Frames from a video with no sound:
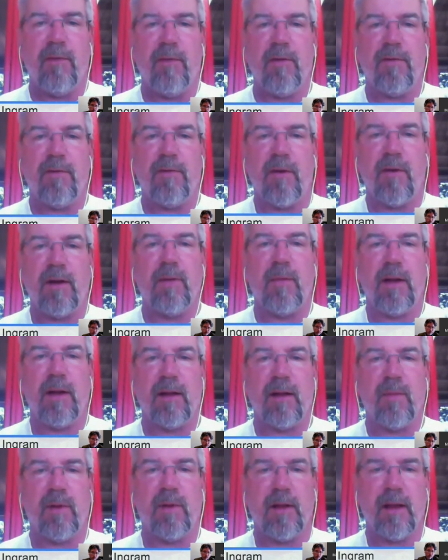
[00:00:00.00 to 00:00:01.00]

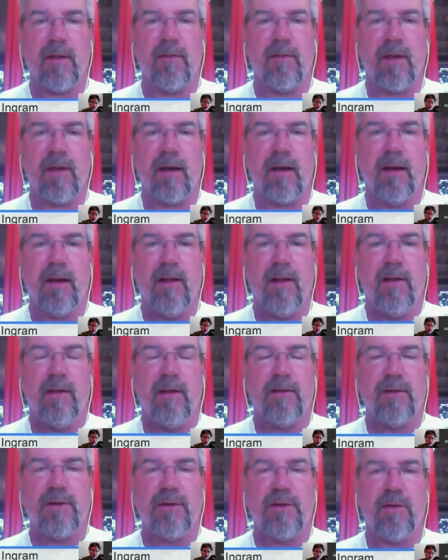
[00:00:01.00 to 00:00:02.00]
fundamentally believe that
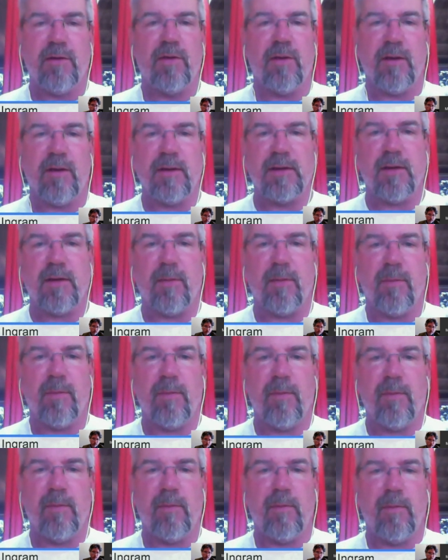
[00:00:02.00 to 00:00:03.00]
journalism,
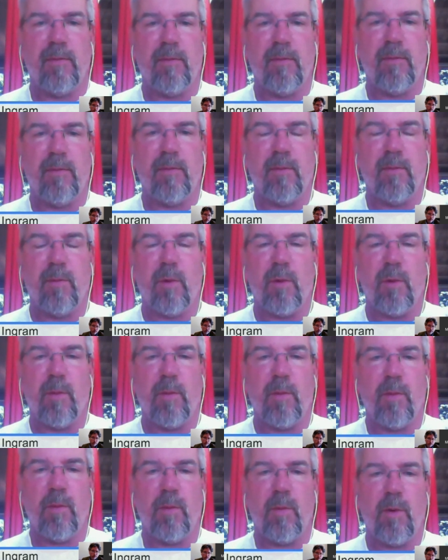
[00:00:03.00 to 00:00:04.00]

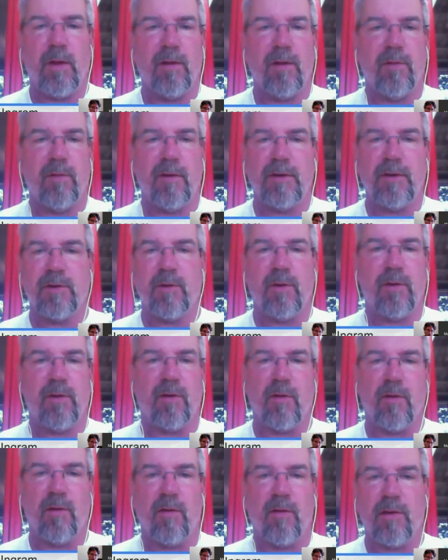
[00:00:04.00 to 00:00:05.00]
whether visual
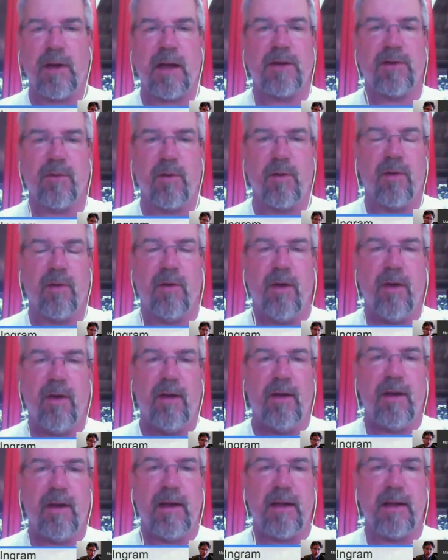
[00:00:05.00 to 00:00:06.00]
or textual,
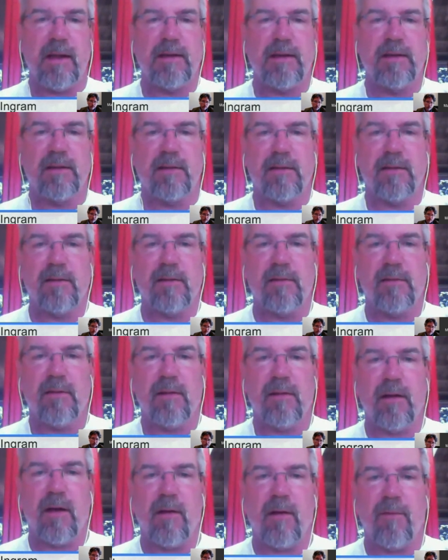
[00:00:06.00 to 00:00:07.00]
is
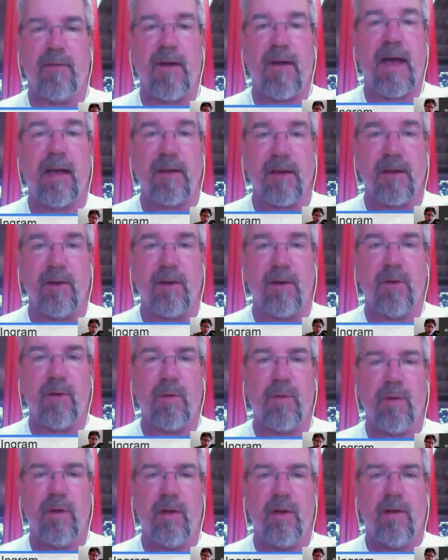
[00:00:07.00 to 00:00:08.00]
of value,
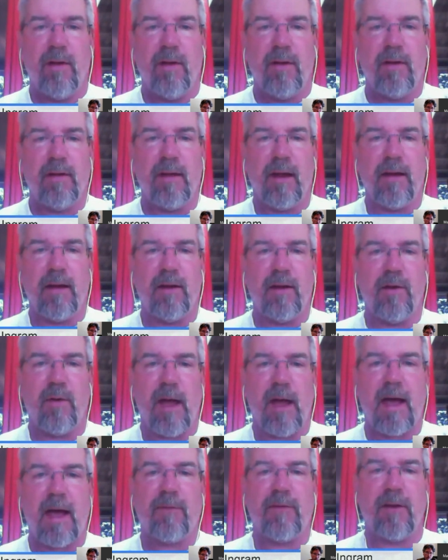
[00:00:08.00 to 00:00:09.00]
then you
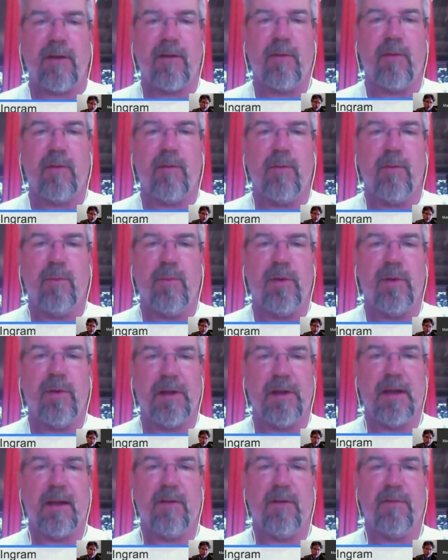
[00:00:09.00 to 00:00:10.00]
have to
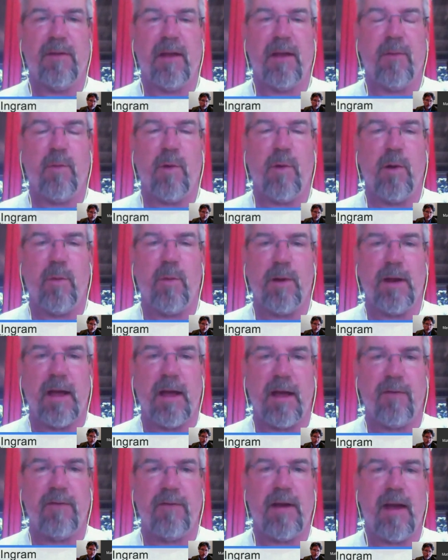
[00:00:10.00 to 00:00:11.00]
believe that what we
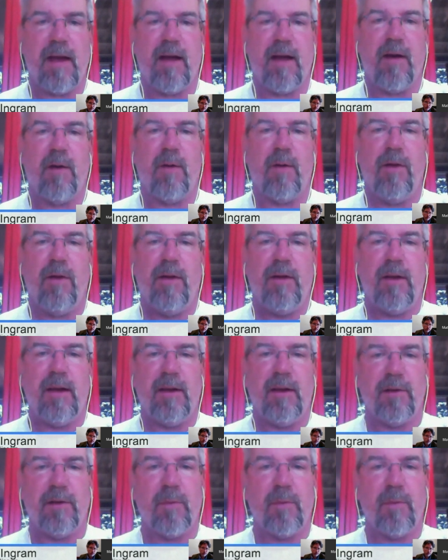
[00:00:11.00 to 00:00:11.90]
have now is